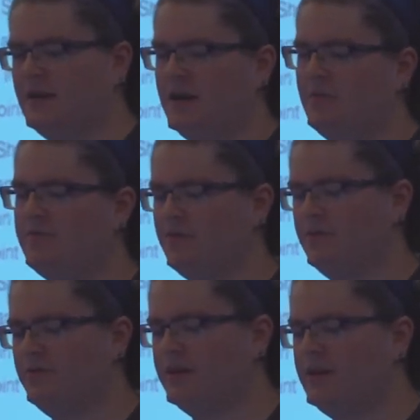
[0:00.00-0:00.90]
However,
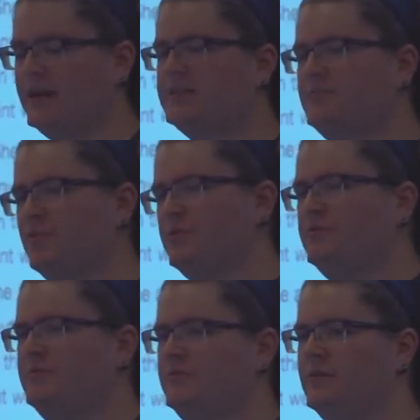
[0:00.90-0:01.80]
you can export
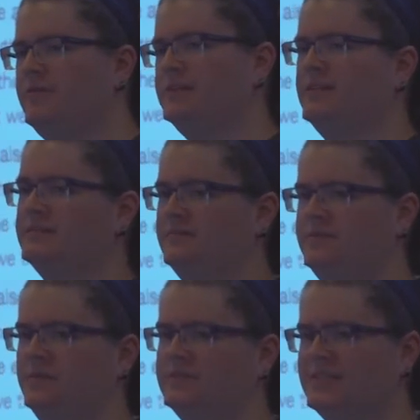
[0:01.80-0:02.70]
Advanced Custom
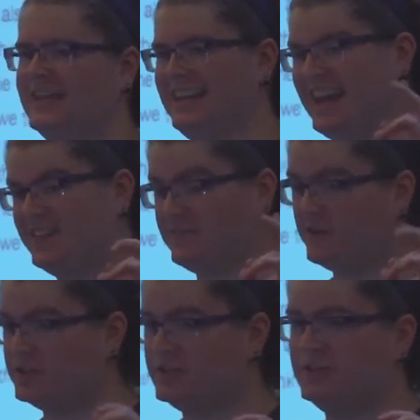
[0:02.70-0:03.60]
Fields as a light
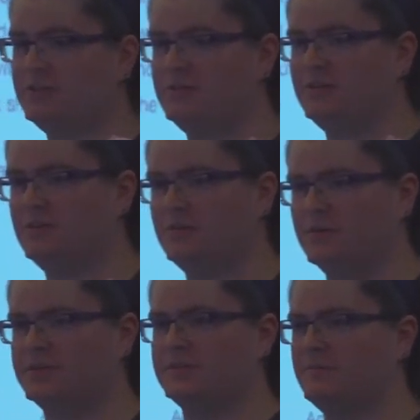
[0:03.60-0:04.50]
version
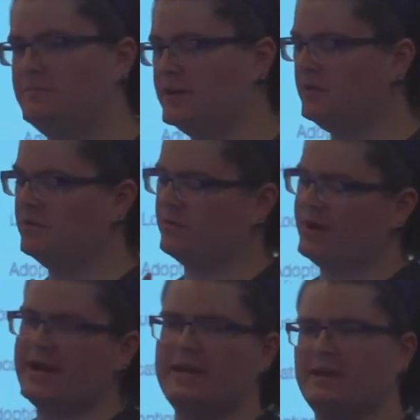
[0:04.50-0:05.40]
with just a big old
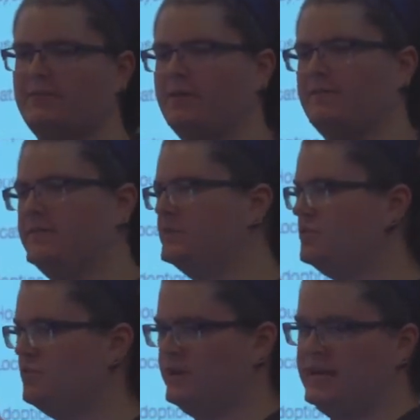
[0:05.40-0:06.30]
array of all the fields
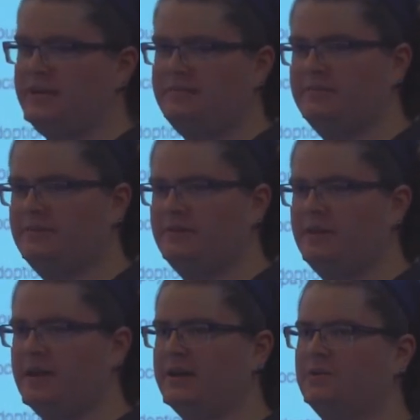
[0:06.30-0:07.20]
you created
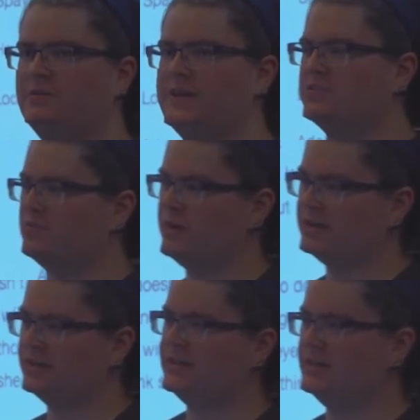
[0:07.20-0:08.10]
and include that
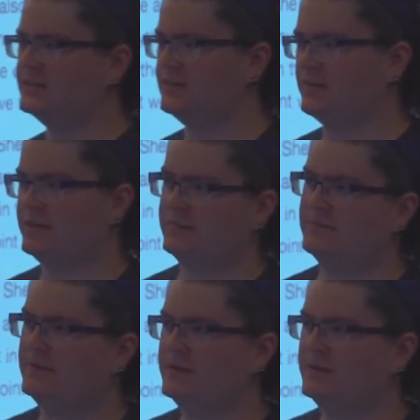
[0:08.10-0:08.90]
directly into your theme.